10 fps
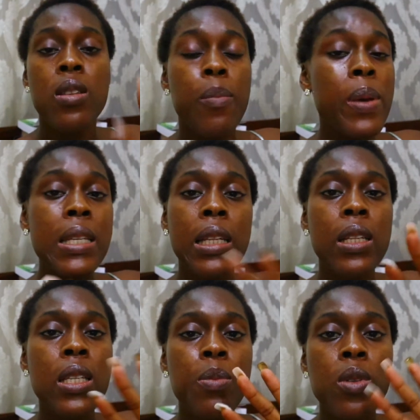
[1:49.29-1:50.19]
So basically
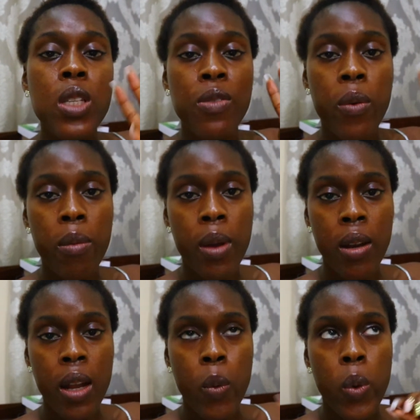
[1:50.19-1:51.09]
this month is for
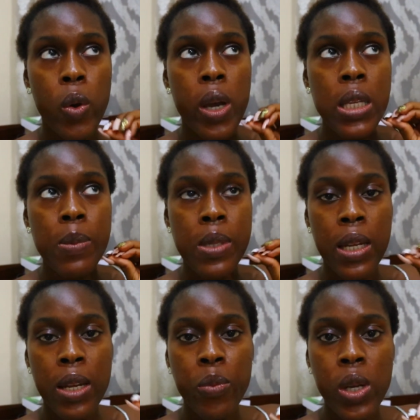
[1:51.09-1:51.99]
women, like we're going to be
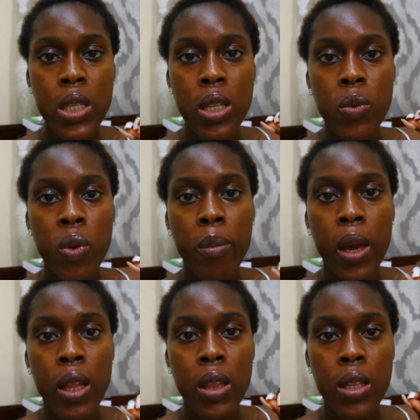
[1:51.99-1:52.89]
celebrating
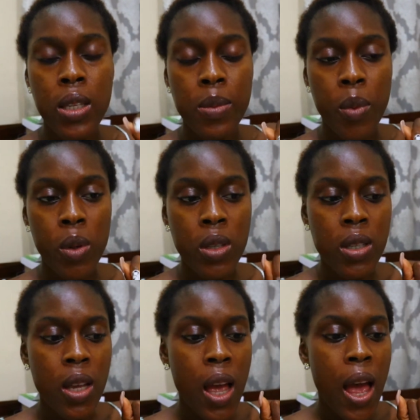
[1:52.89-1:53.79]
women this month.